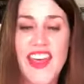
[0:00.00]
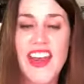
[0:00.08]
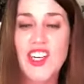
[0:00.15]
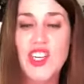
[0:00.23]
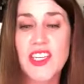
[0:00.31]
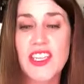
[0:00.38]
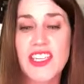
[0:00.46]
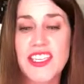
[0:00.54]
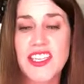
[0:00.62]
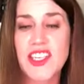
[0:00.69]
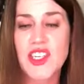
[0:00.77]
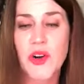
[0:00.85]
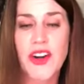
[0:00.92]
actually leads
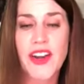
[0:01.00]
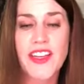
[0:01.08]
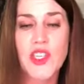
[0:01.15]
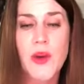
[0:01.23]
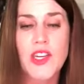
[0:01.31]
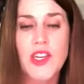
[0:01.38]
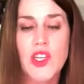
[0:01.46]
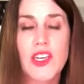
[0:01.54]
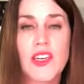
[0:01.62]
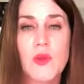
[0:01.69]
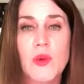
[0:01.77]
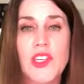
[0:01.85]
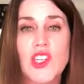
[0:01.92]
us to our next question,
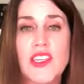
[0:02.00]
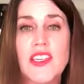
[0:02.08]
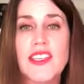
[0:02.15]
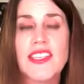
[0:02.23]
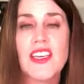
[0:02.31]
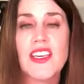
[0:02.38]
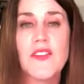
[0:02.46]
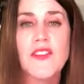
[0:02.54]
which is, if